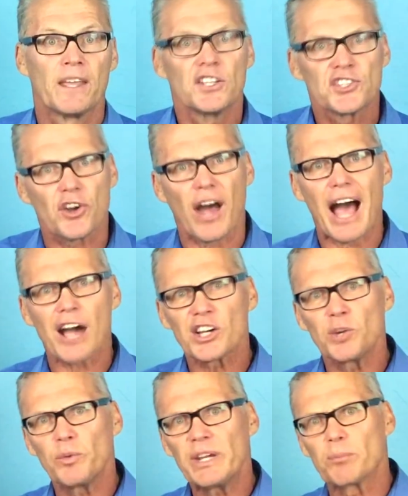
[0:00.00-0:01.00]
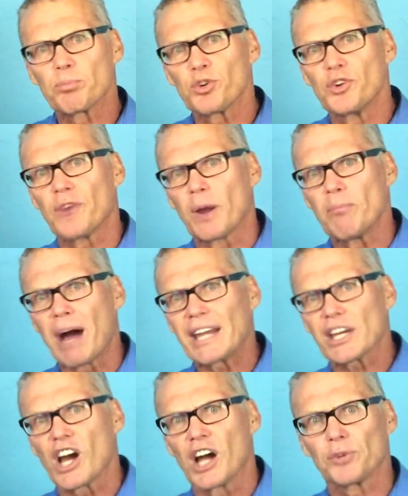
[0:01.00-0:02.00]
So how can we improve our
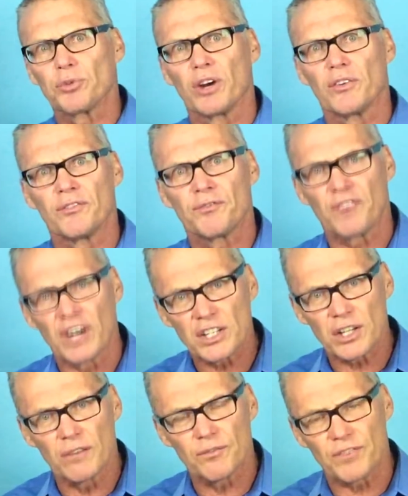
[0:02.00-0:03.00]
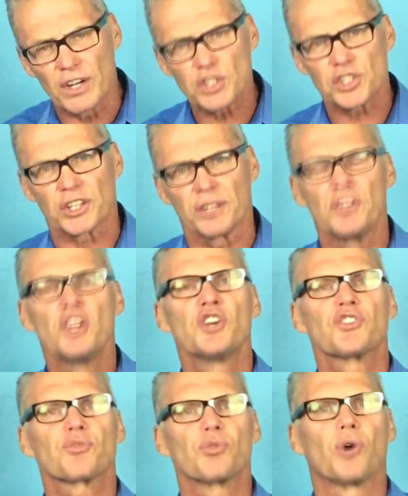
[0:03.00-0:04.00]
mitochondrial fun function
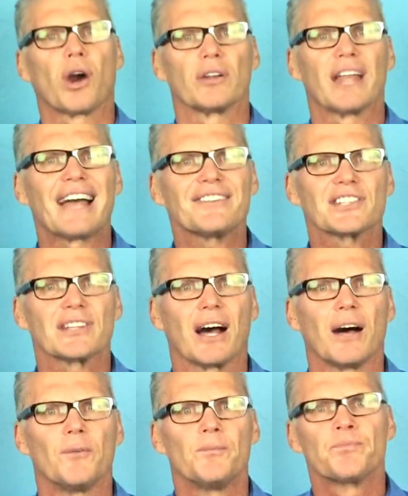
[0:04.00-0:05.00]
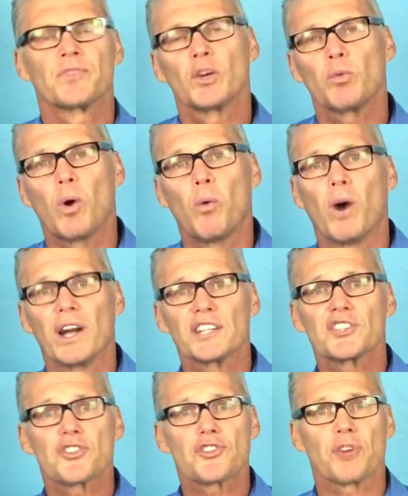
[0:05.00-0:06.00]
through our lifestyle? Well, one
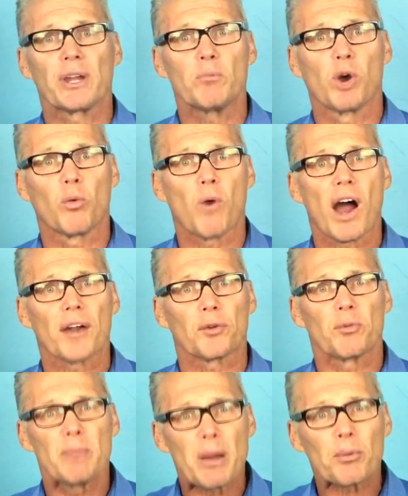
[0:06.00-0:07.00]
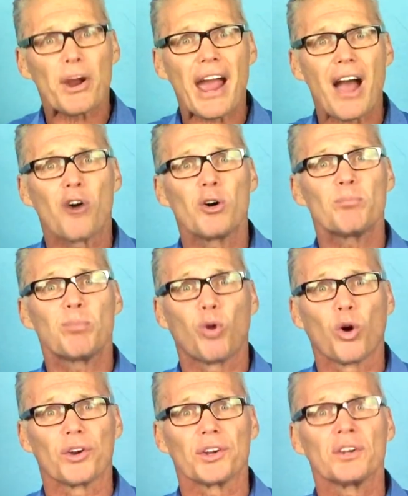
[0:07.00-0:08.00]
is to drink more water. Remember how
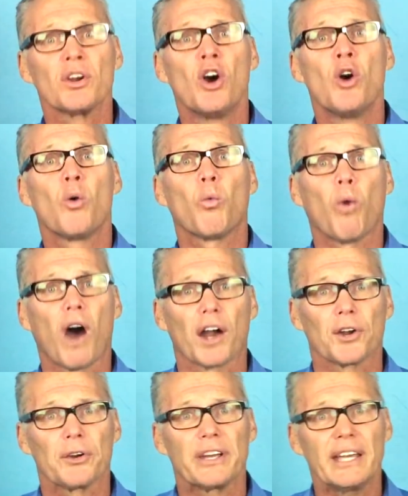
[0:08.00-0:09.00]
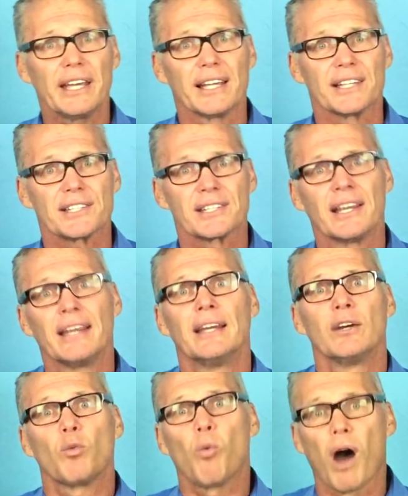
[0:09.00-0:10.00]
important water is.
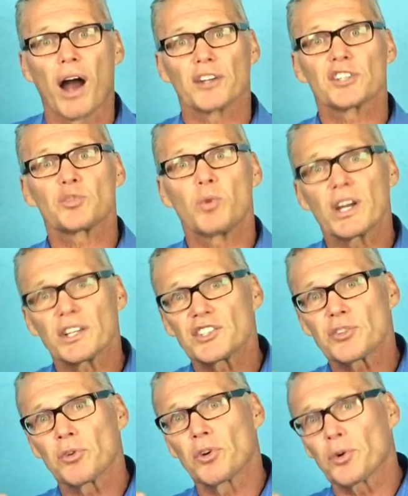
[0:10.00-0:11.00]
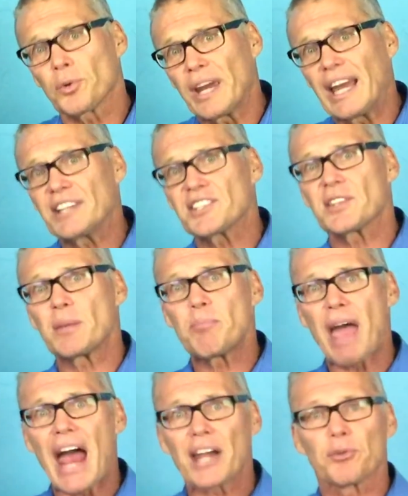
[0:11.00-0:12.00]
Water is what creates the
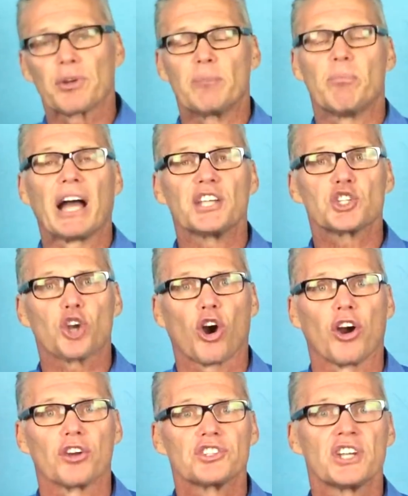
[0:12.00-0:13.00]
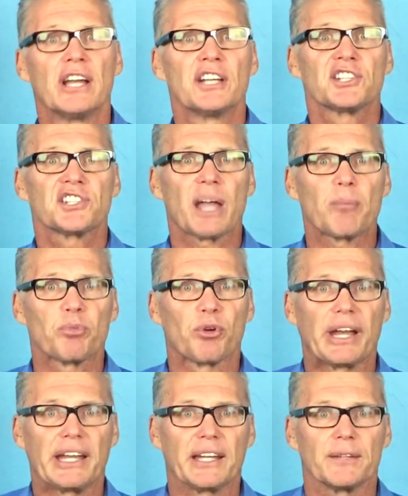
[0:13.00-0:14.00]
battery by charge
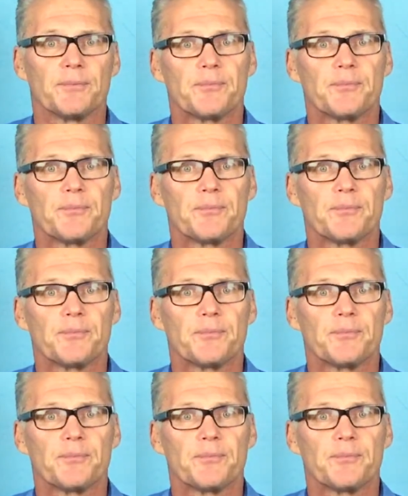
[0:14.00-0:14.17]
separating.